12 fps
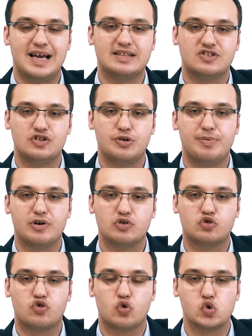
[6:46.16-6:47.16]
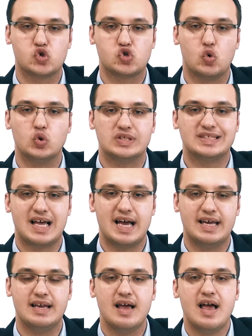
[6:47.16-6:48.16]
That is typical Trousseau
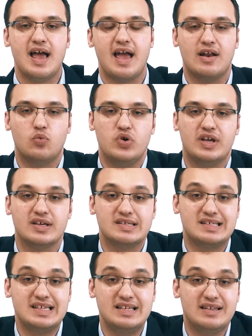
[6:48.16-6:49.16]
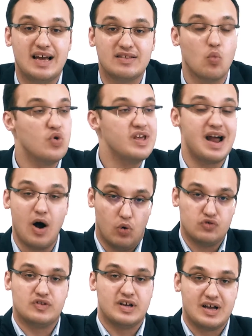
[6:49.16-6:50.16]
sign. And we can see that
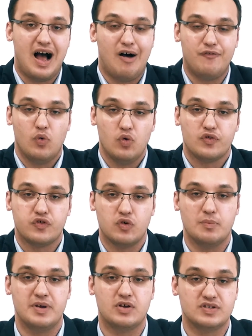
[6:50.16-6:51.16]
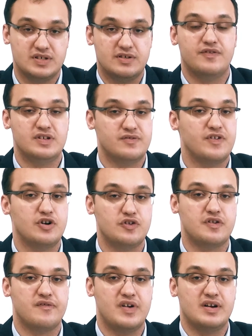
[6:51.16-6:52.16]
without the cuff also, because if it is
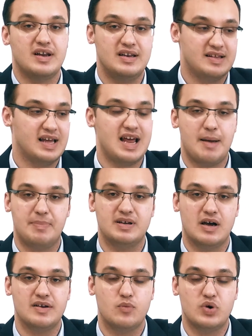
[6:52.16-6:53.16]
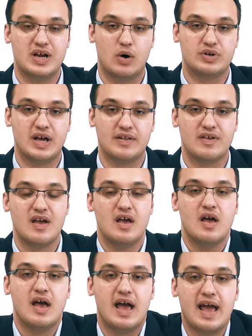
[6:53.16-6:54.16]
very severe, then it can happen without that.
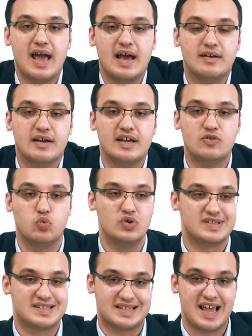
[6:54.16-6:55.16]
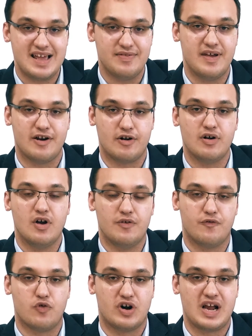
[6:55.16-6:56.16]
And it will stay
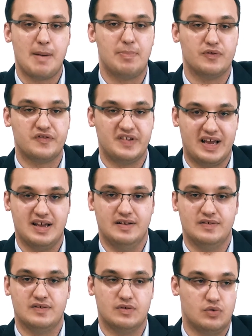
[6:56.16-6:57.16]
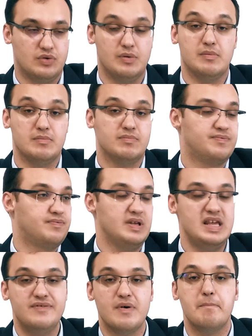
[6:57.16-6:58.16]
there for a couple of seconds or
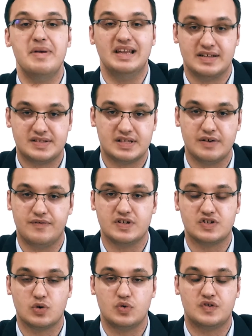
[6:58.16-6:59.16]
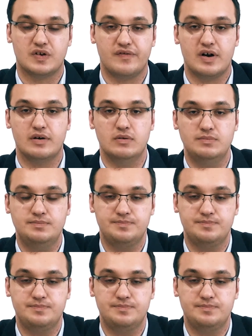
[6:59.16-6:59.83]
even minutes if it's so severe.